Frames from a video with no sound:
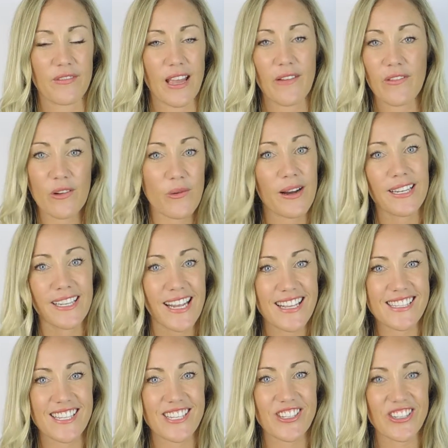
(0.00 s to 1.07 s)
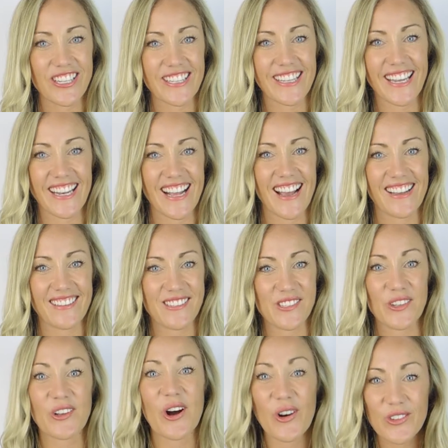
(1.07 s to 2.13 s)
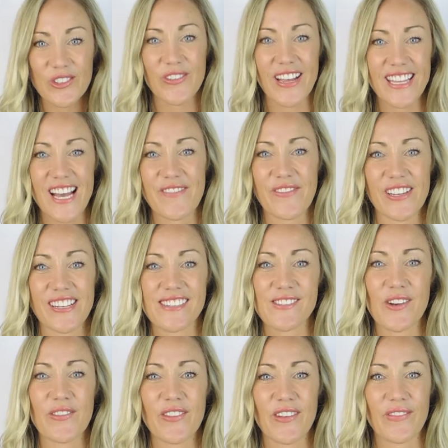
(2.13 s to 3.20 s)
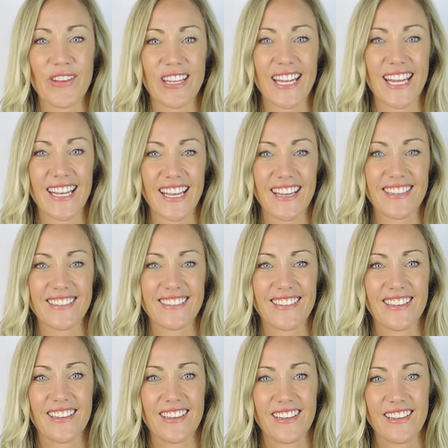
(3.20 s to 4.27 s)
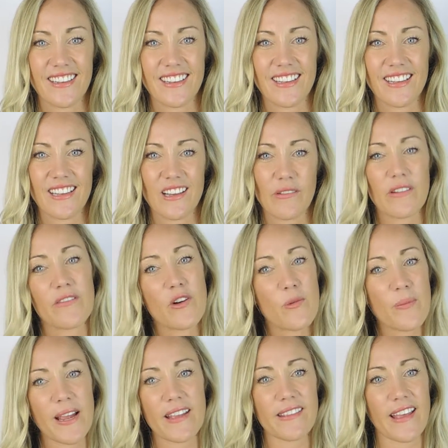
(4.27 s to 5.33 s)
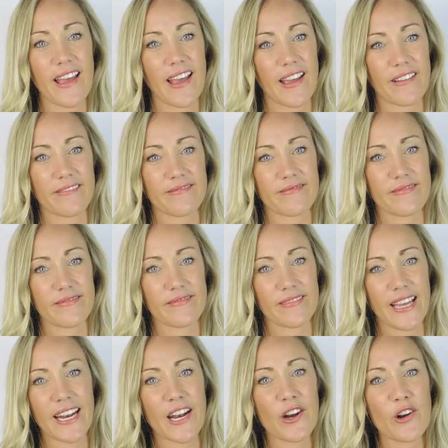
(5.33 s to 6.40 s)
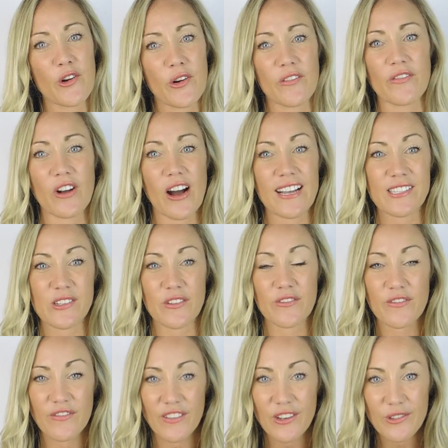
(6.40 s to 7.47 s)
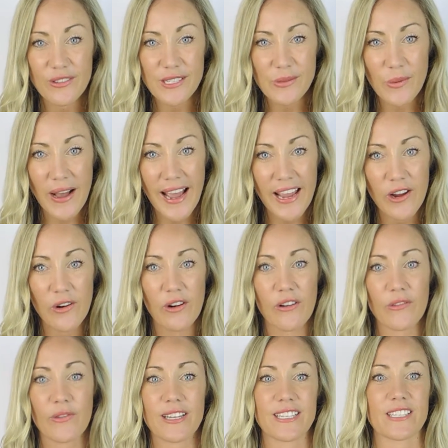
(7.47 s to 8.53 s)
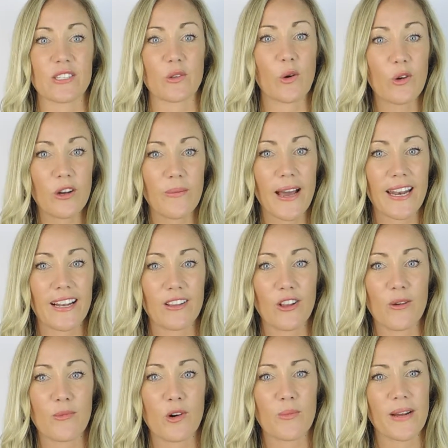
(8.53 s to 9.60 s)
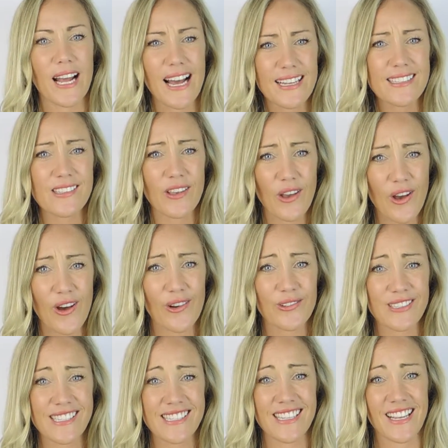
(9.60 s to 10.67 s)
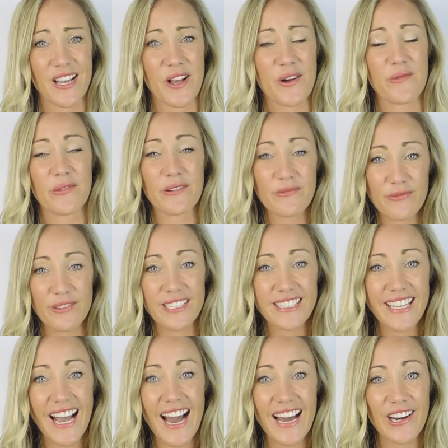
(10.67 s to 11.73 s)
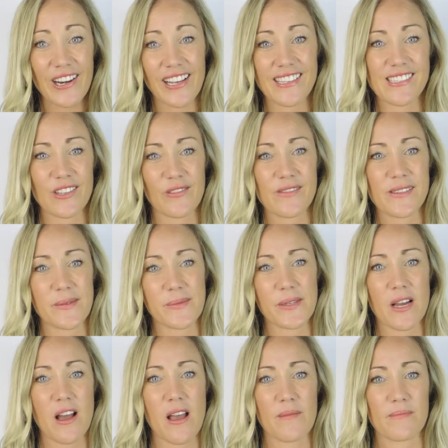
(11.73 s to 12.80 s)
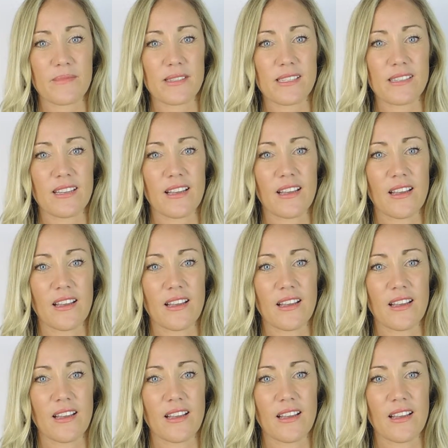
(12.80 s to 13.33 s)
Everyone needs a cheerleader, so cultivate that for yourself if you need it. We've all been there, and I don't know if guys don't feel this way or if we just talk about it a lot more, but us girls, we're really hard on ourselves sometimes.